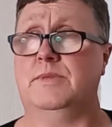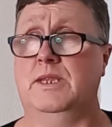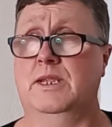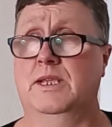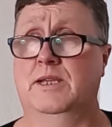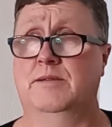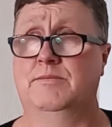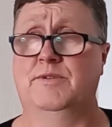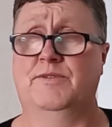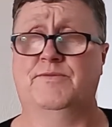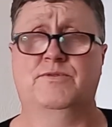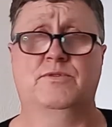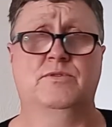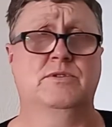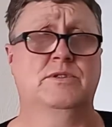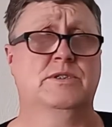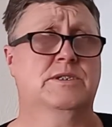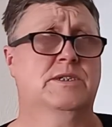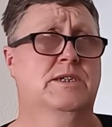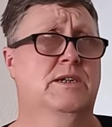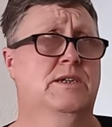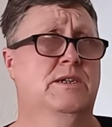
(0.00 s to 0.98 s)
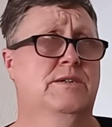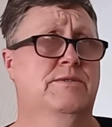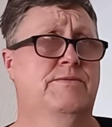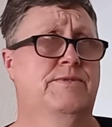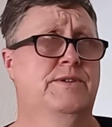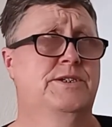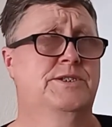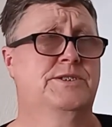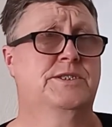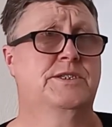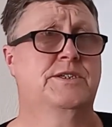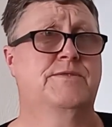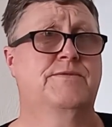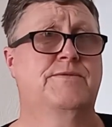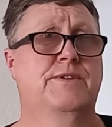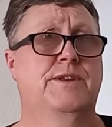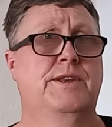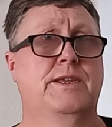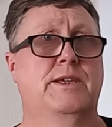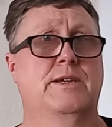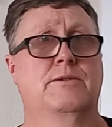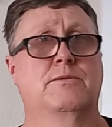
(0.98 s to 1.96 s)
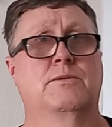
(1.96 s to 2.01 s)
And before I uh, finish this
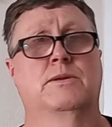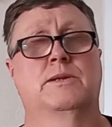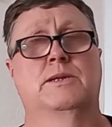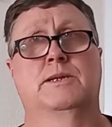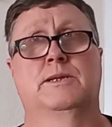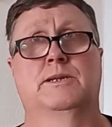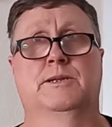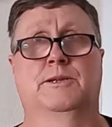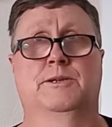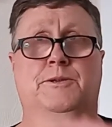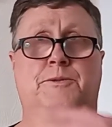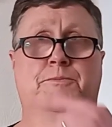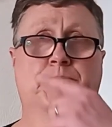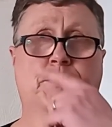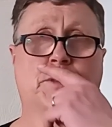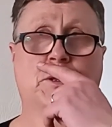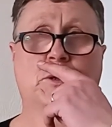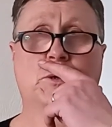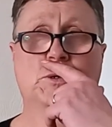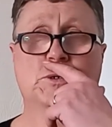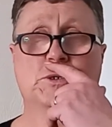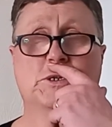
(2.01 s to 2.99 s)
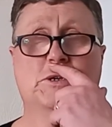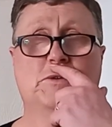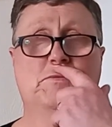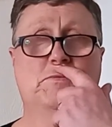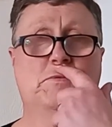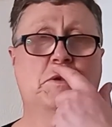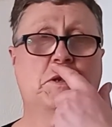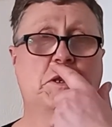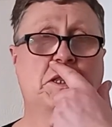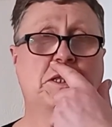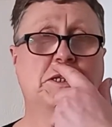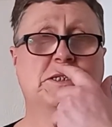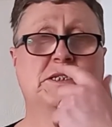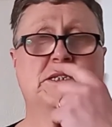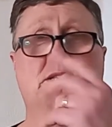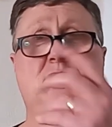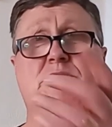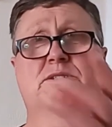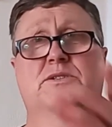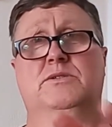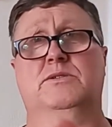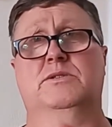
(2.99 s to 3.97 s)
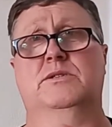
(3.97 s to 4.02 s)
video, of course I'm this
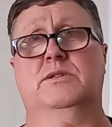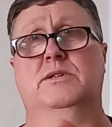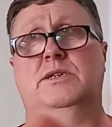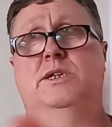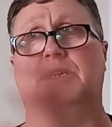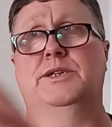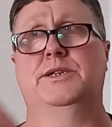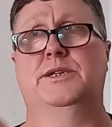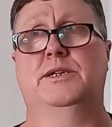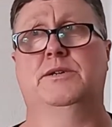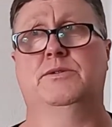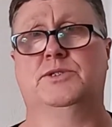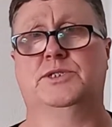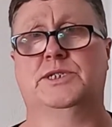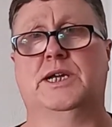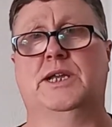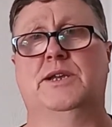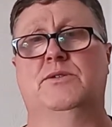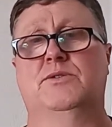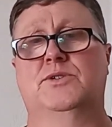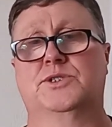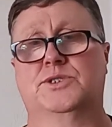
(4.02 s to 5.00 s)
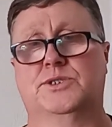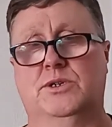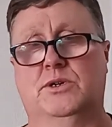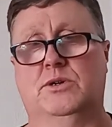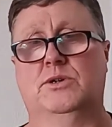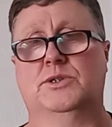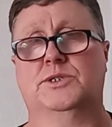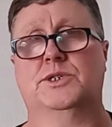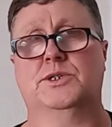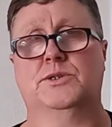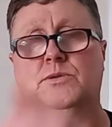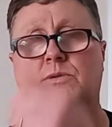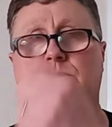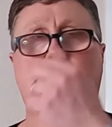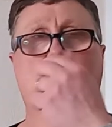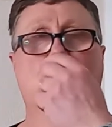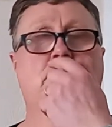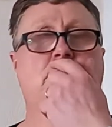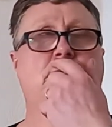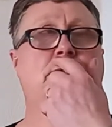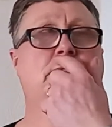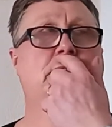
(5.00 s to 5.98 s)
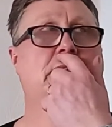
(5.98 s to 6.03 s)
like a new channel starting all
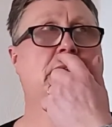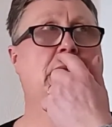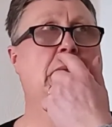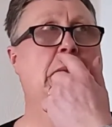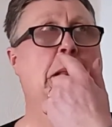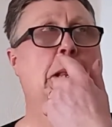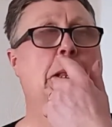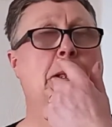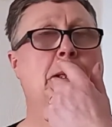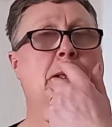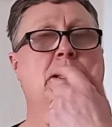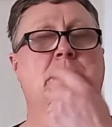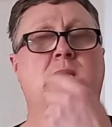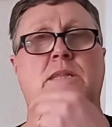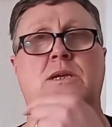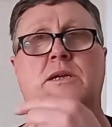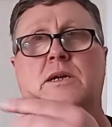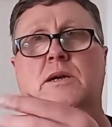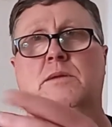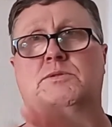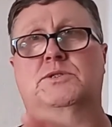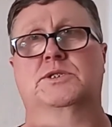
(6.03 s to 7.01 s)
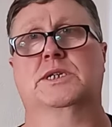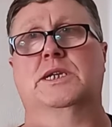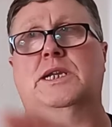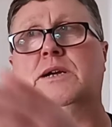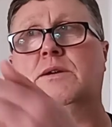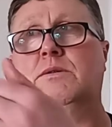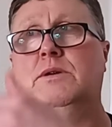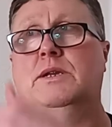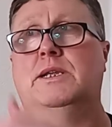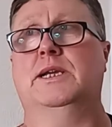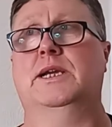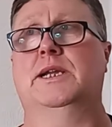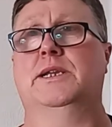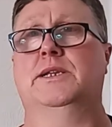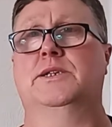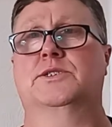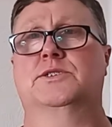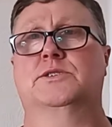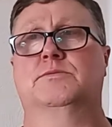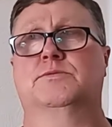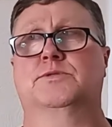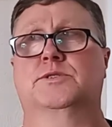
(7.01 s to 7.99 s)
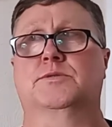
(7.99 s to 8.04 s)
over again. I'm slowly getting
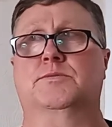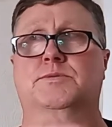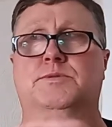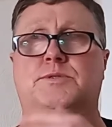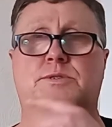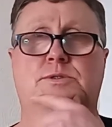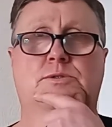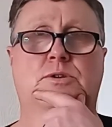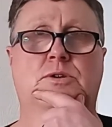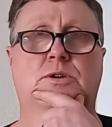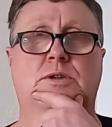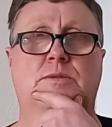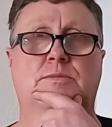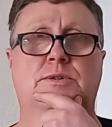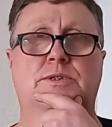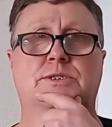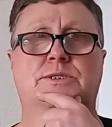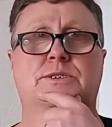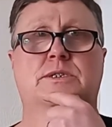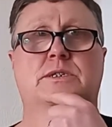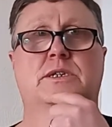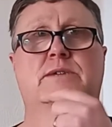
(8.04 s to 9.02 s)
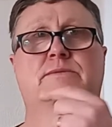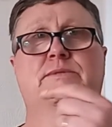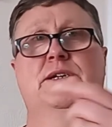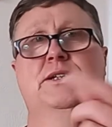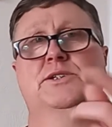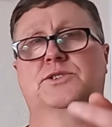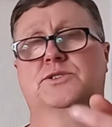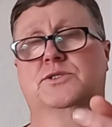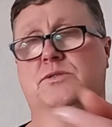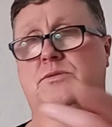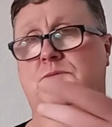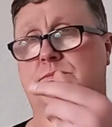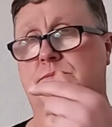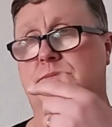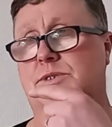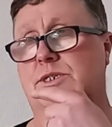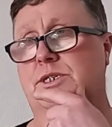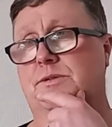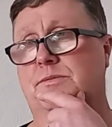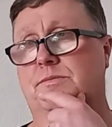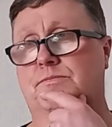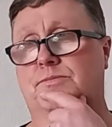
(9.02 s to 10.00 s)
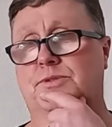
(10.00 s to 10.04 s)
some subscribers and I've had some
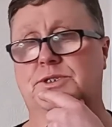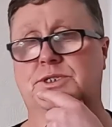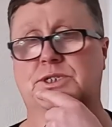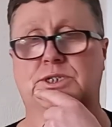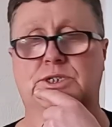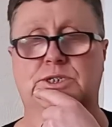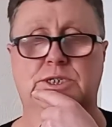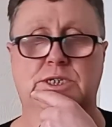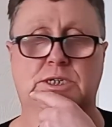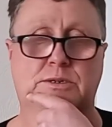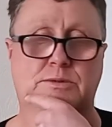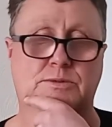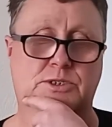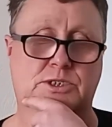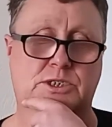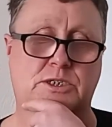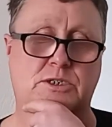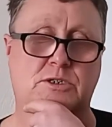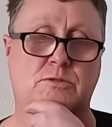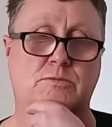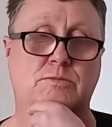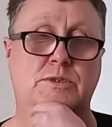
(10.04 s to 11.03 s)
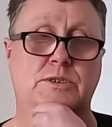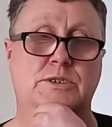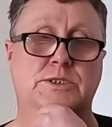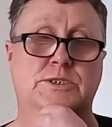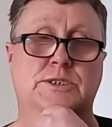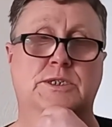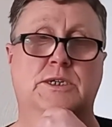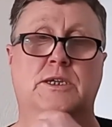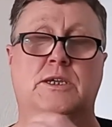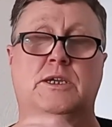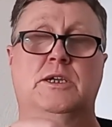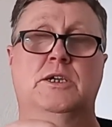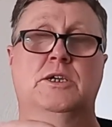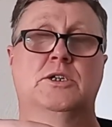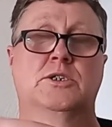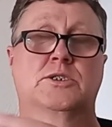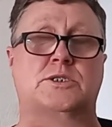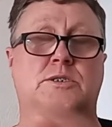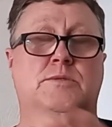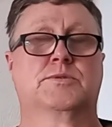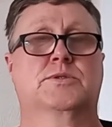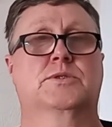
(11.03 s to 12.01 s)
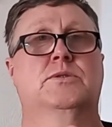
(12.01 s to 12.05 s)
British YouTubers
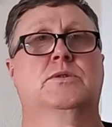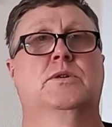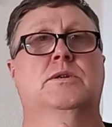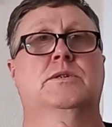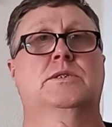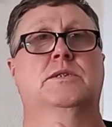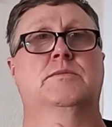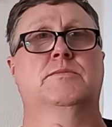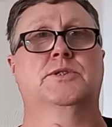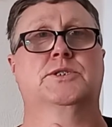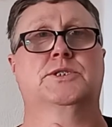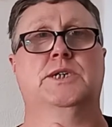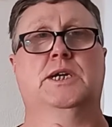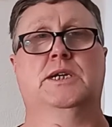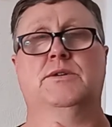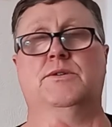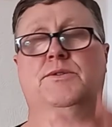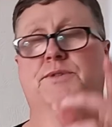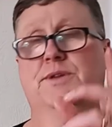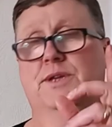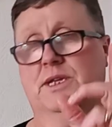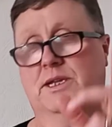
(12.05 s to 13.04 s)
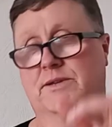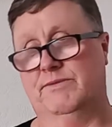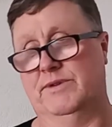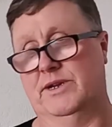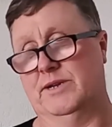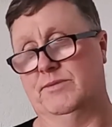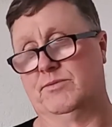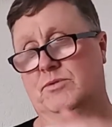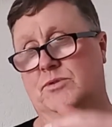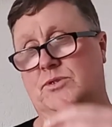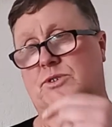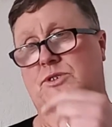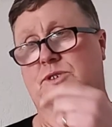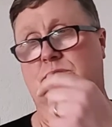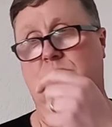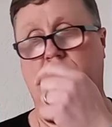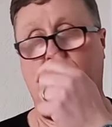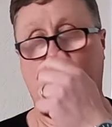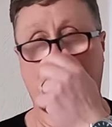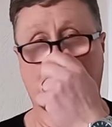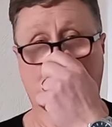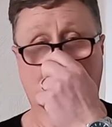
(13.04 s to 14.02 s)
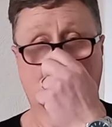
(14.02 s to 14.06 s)
subscribe to my channel. Thank you very much.
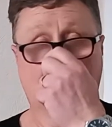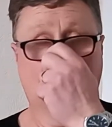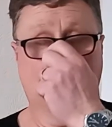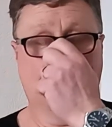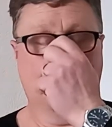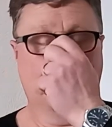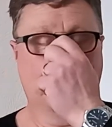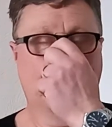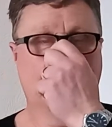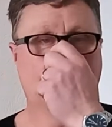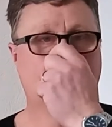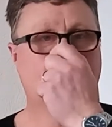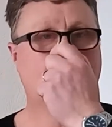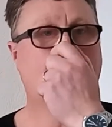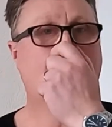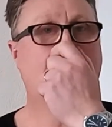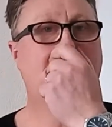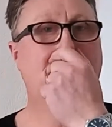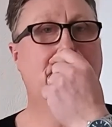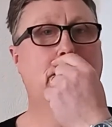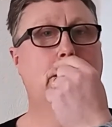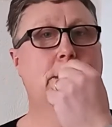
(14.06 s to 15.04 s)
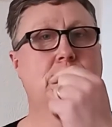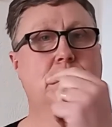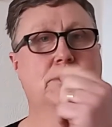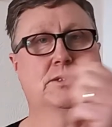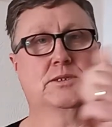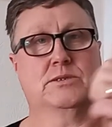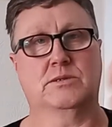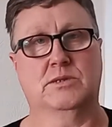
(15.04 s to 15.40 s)
Really appreciate that, you